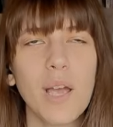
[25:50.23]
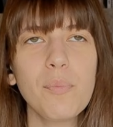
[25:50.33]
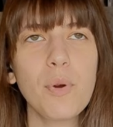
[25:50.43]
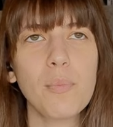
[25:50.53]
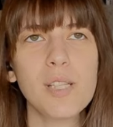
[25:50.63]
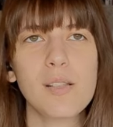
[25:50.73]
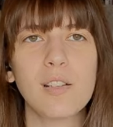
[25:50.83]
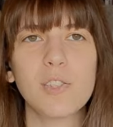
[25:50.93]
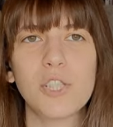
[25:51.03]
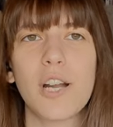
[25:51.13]
I promise
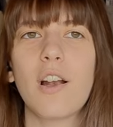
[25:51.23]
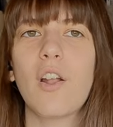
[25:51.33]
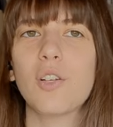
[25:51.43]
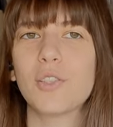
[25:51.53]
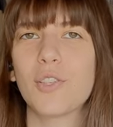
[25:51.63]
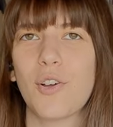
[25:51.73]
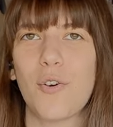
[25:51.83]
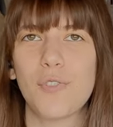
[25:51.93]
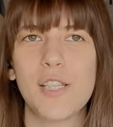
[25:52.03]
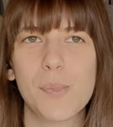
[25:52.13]
I'll share a lot
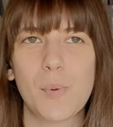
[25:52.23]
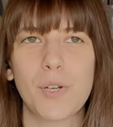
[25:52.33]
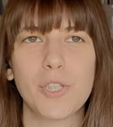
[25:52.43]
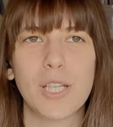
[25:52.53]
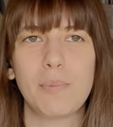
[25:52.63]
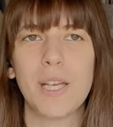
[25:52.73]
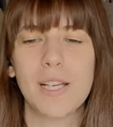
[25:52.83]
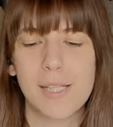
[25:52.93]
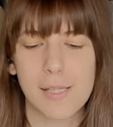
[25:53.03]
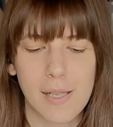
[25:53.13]
of this project
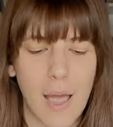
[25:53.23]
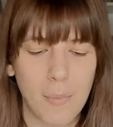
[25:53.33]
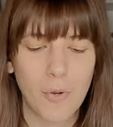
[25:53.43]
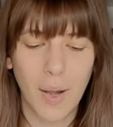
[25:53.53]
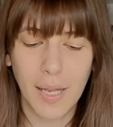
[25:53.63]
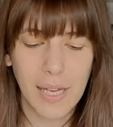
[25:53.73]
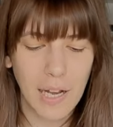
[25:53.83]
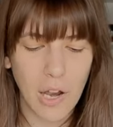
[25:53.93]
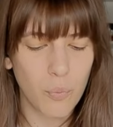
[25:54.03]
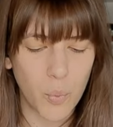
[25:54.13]
because I'm already
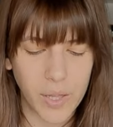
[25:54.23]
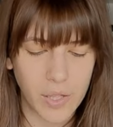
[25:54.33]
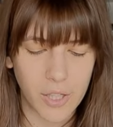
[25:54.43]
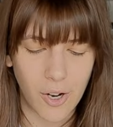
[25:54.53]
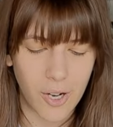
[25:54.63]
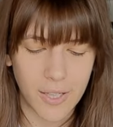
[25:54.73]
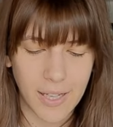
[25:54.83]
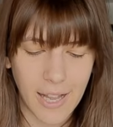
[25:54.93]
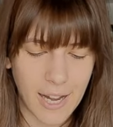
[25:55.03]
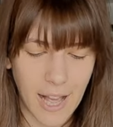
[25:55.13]
in love with the
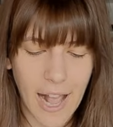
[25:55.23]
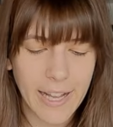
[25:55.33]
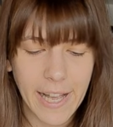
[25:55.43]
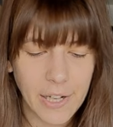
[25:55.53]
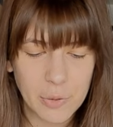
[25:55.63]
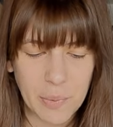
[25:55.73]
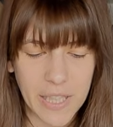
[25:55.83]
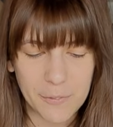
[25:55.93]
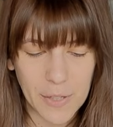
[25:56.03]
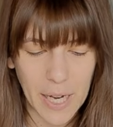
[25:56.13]
yarn and I cannot
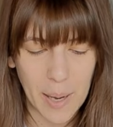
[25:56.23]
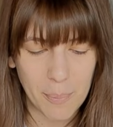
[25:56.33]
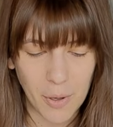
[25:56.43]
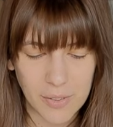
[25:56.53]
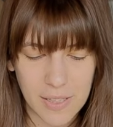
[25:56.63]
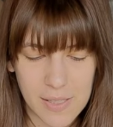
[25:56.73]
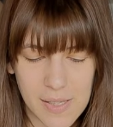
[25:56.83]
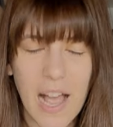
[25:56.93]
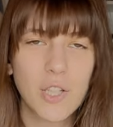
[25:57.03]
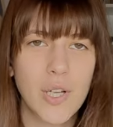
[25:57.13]
believe that I bought
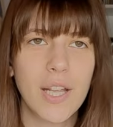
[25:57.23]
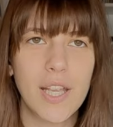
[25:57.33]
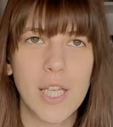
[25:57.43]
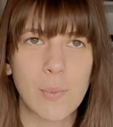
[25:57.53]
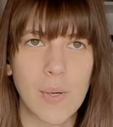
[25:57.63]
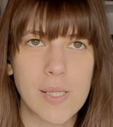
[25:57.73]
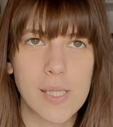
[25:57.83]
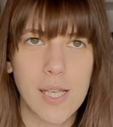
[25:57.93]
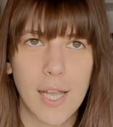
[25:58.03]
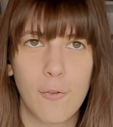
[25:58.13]
this. Actually, it
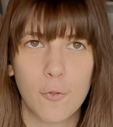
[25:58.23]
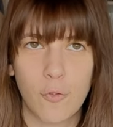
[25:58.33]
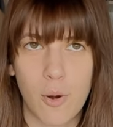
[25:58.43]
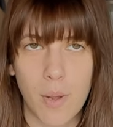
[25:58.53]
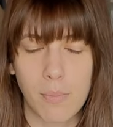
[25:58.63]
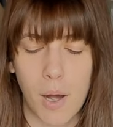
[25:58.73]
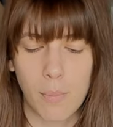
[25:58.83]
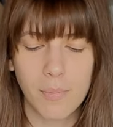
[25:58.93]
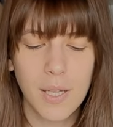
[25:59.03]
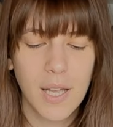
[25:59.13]
was a gift from my
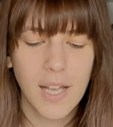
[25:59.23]
mom.